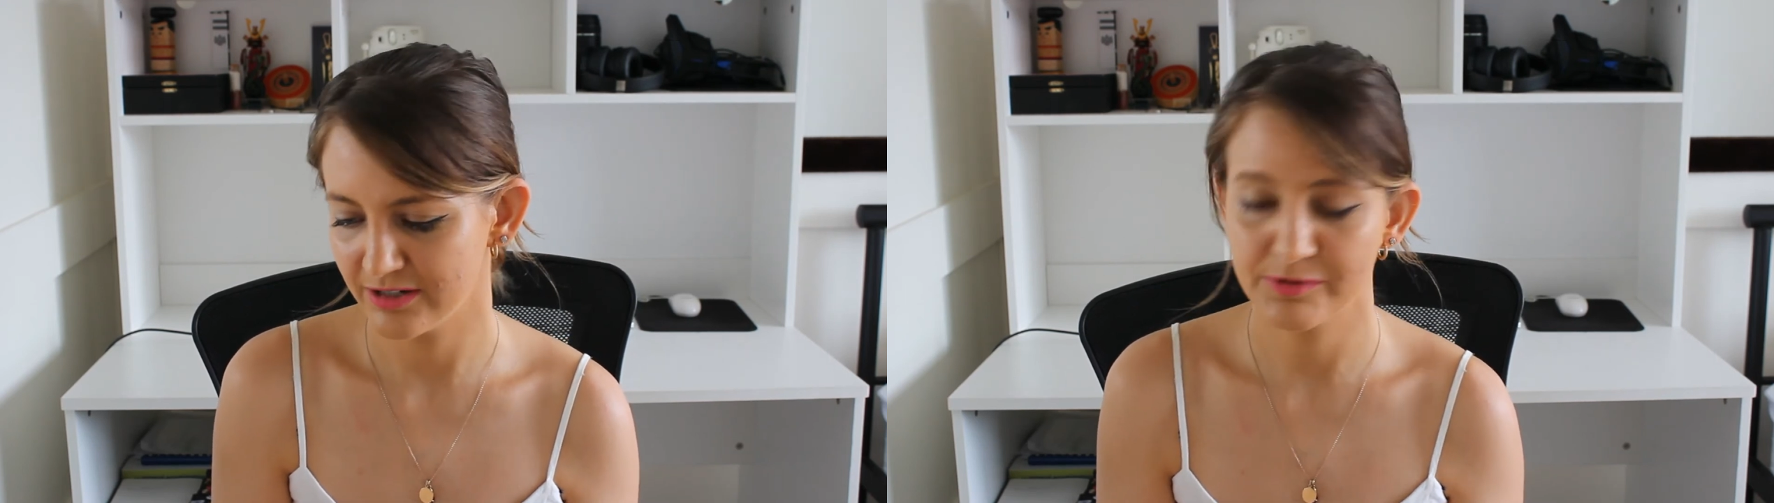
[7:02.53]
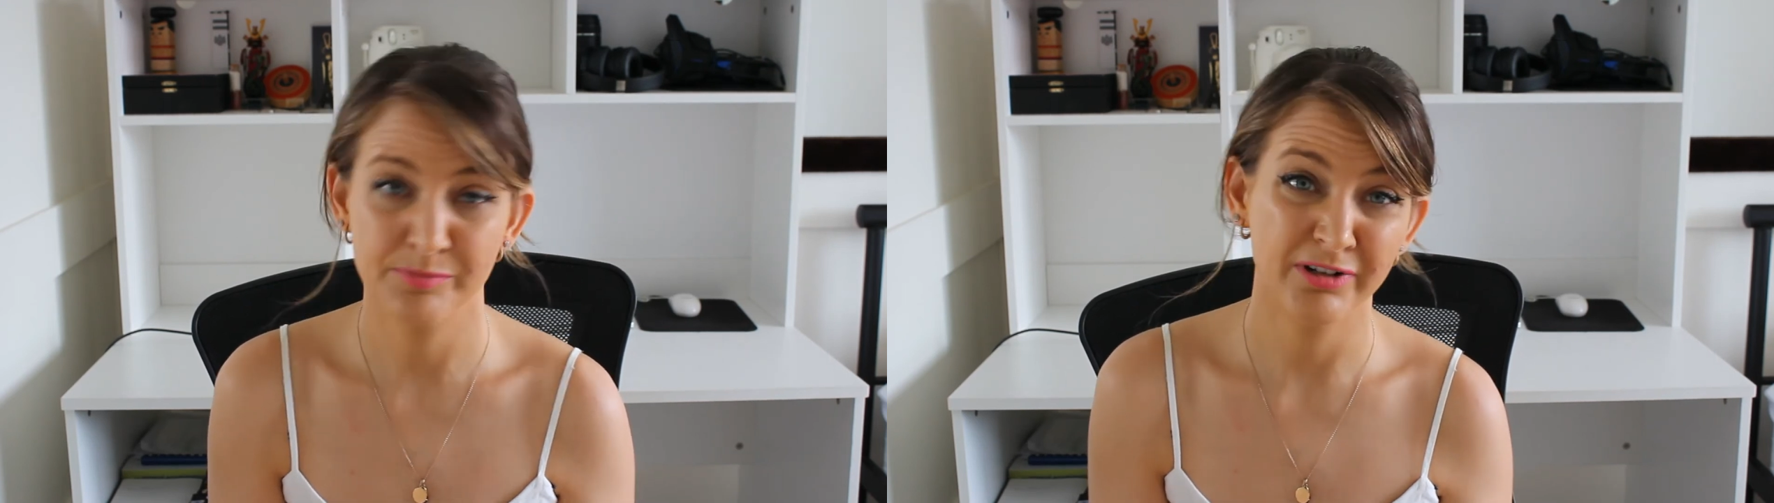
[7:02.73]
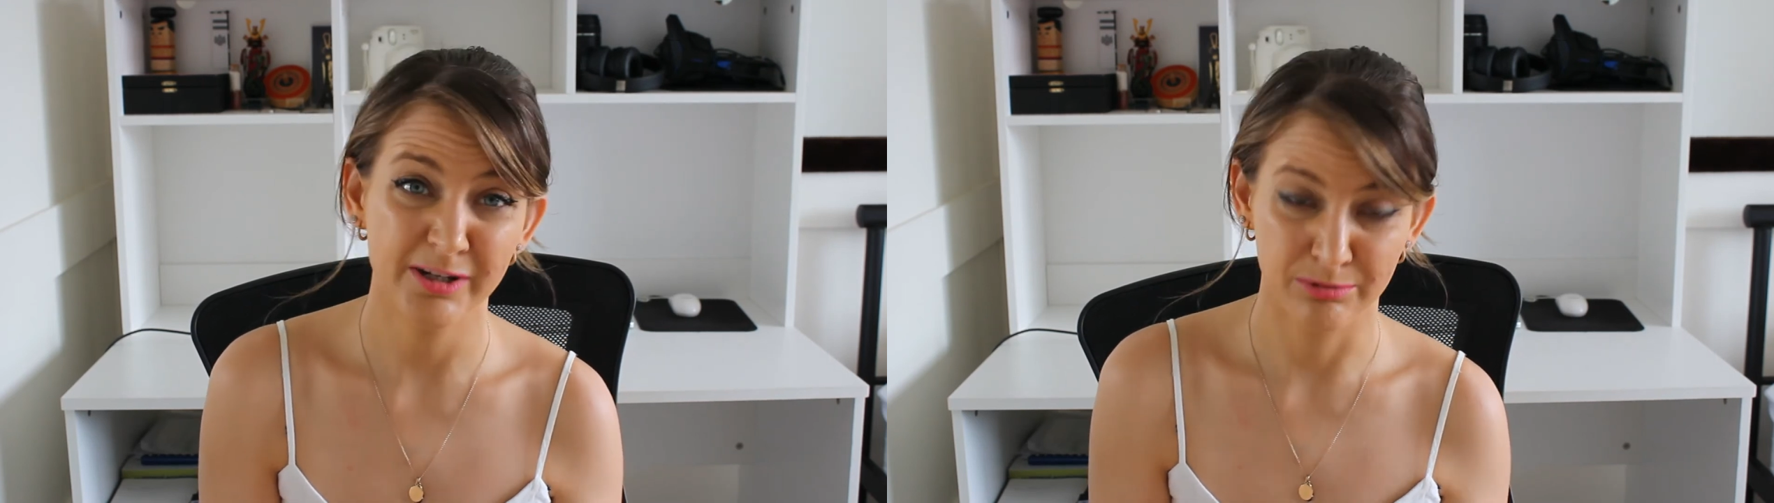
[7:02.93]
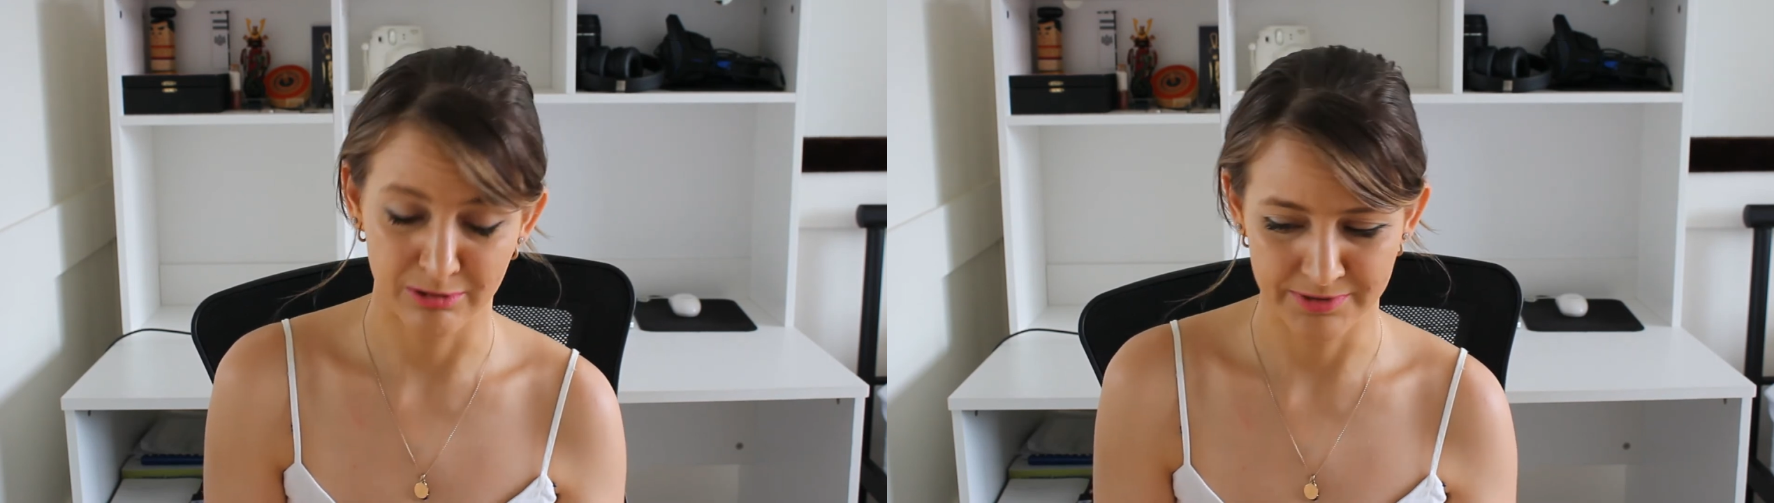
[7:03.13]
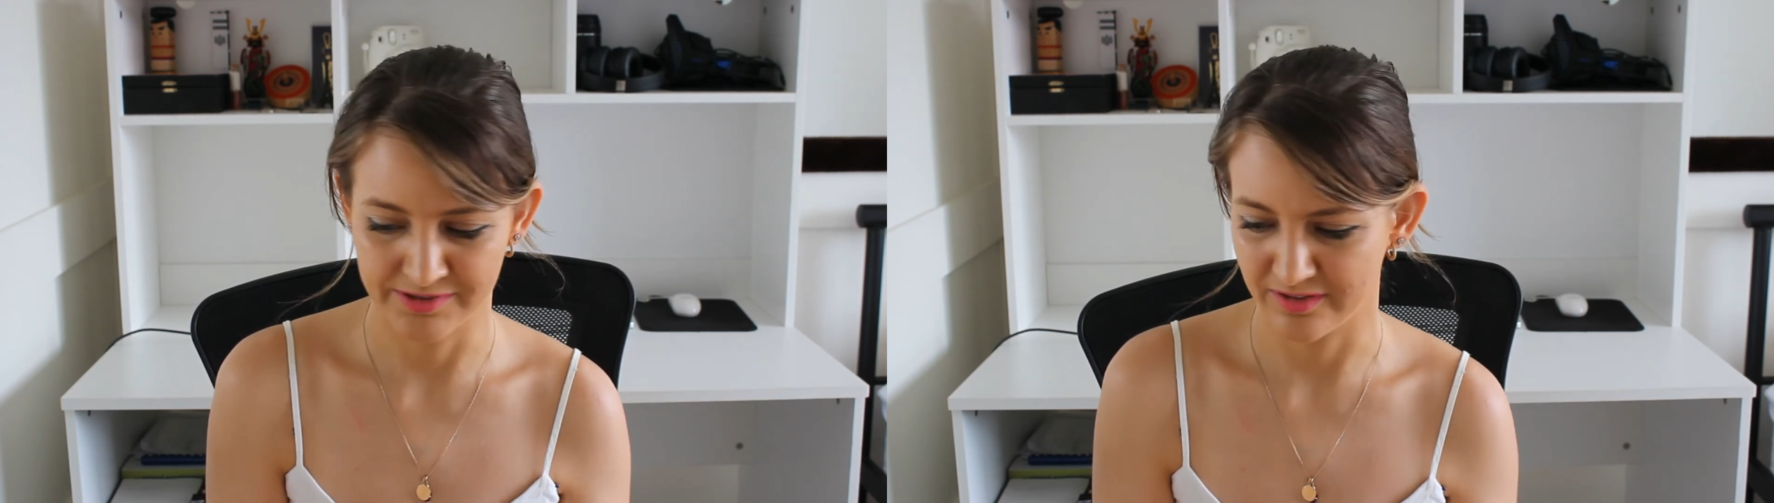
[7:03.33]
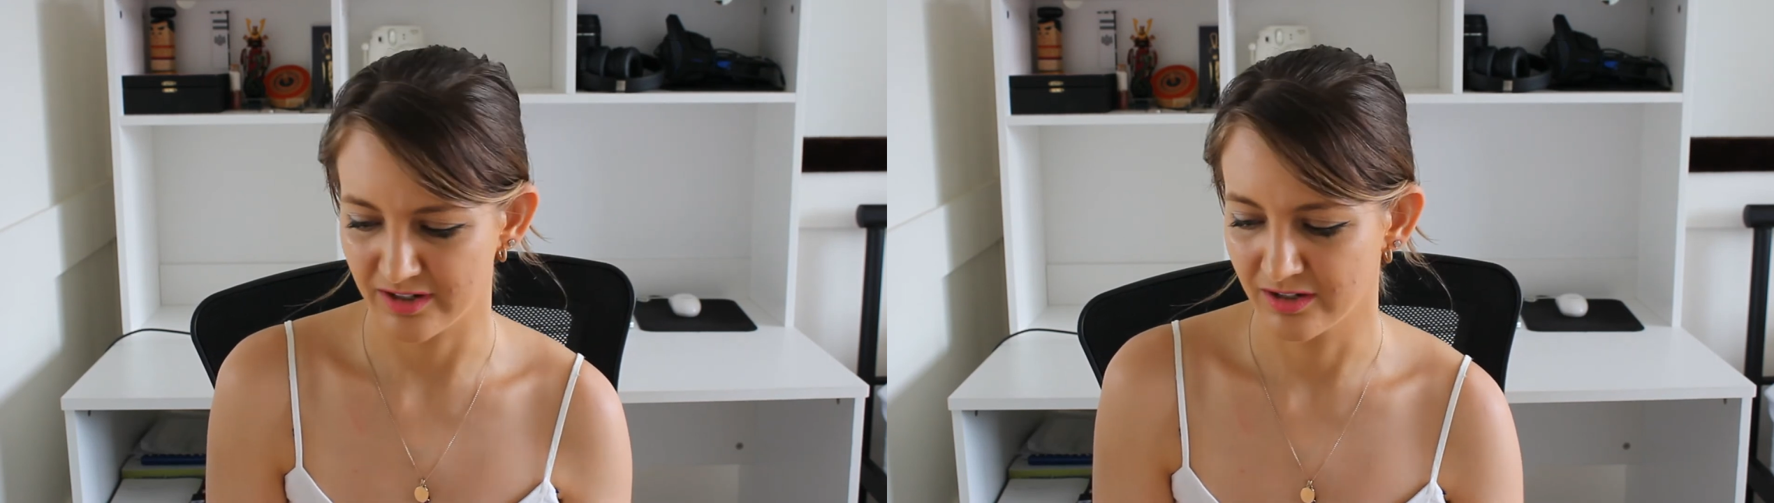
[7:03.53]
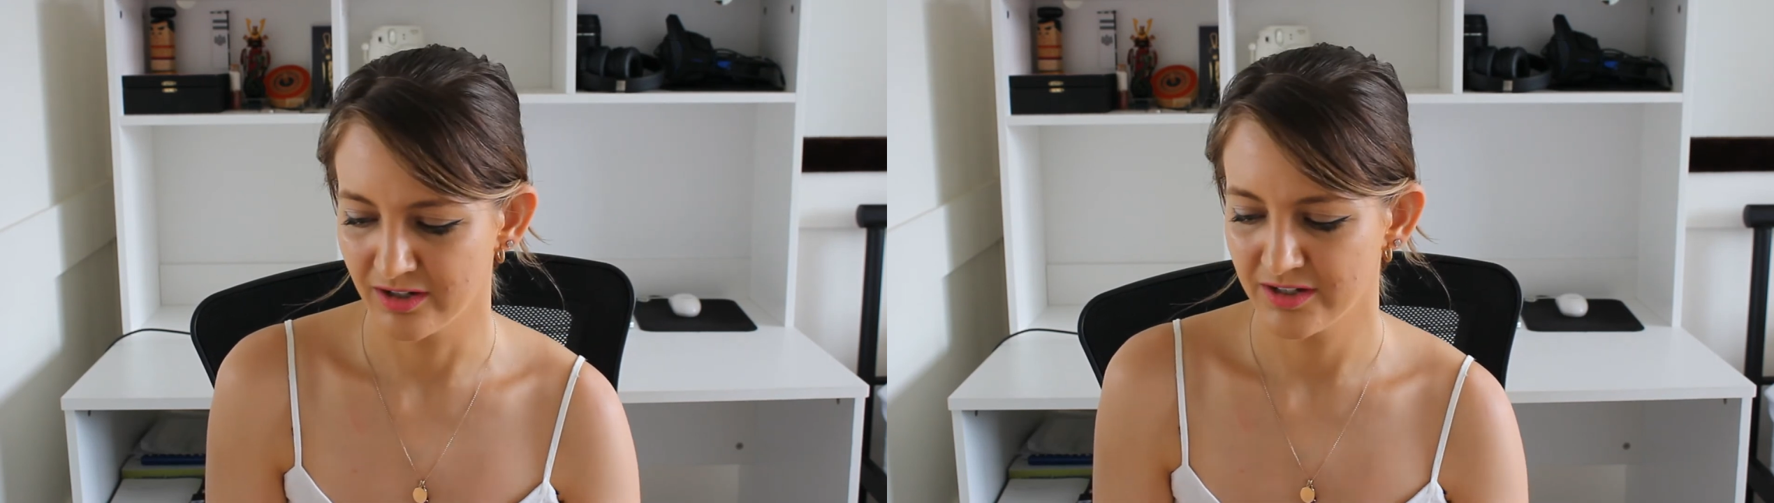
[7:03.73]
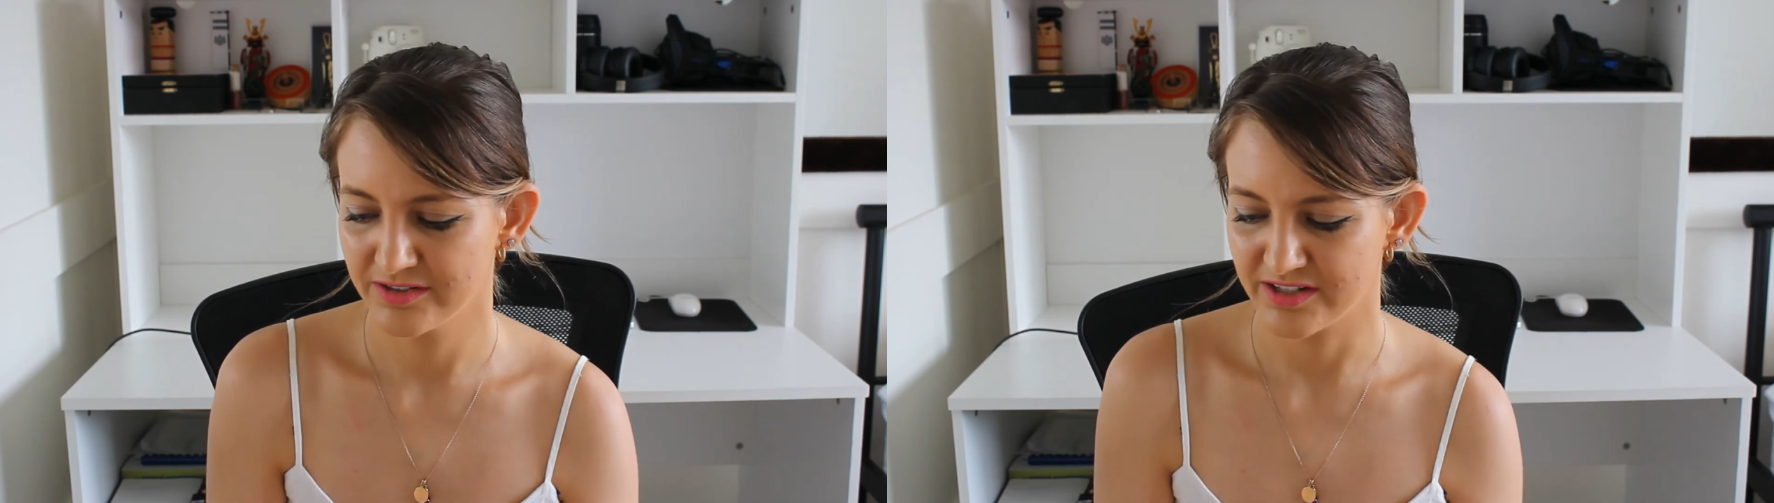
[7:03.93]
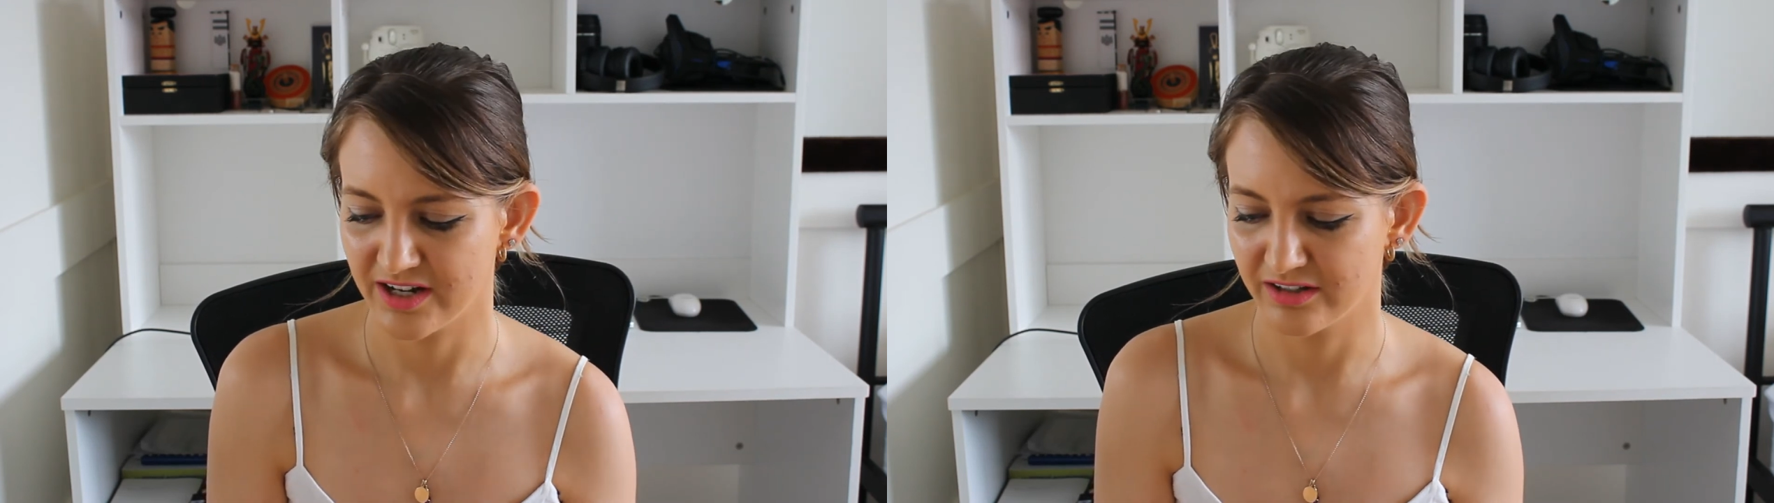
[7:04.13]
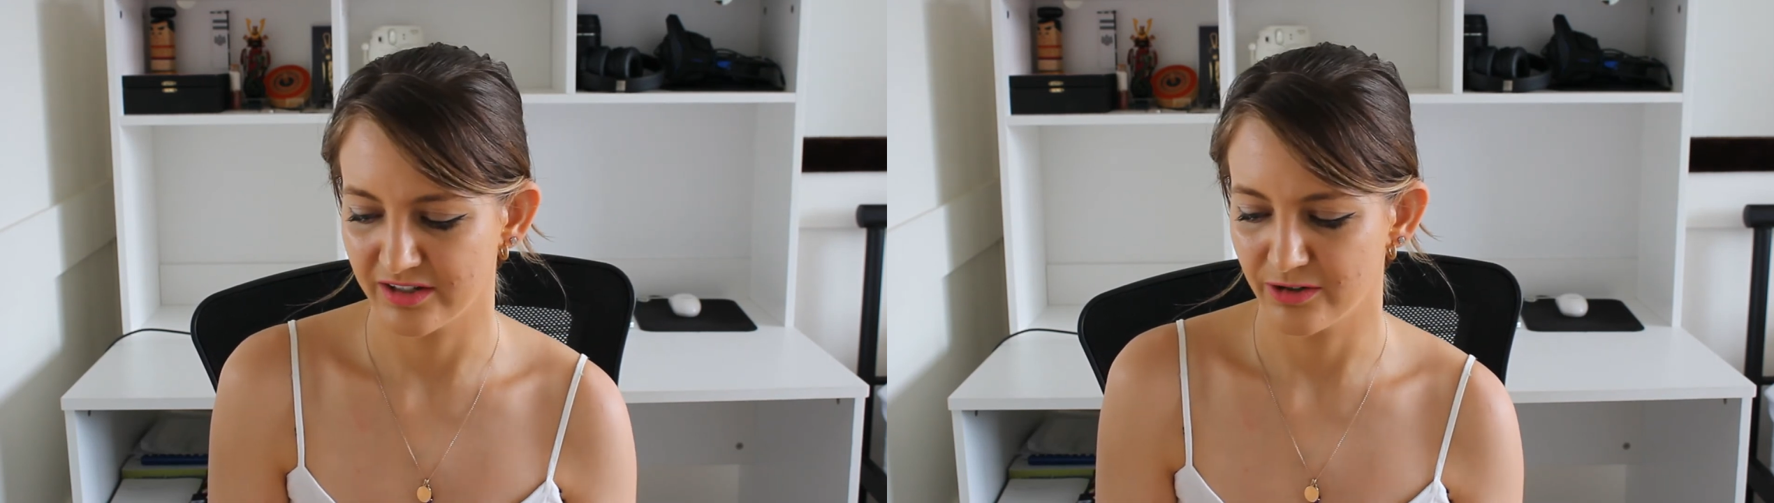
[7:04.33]
it was pretty promising,
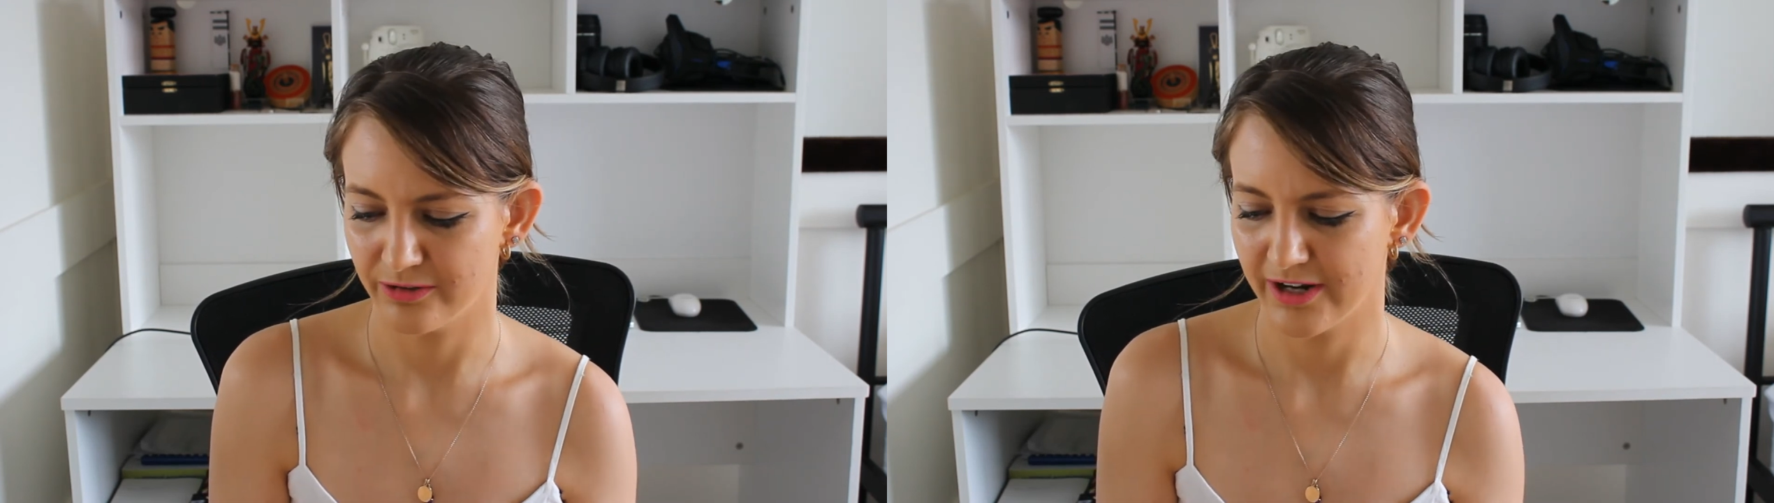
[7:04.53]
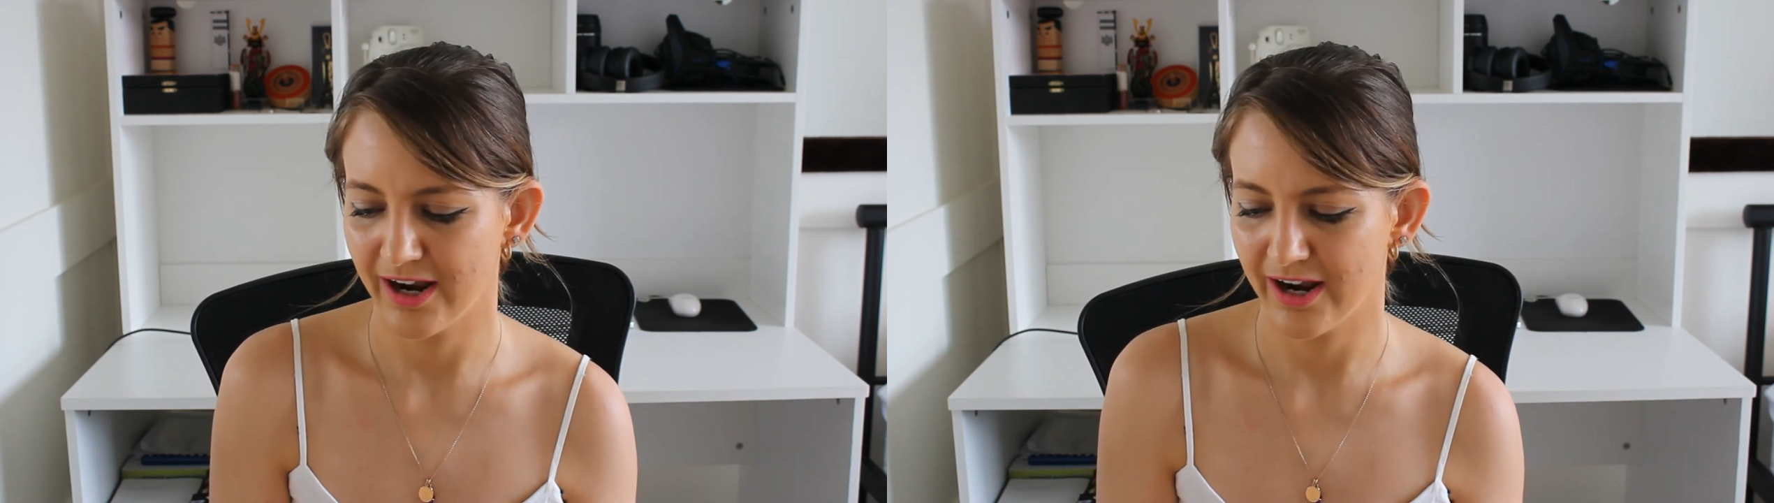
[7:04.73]
saying that on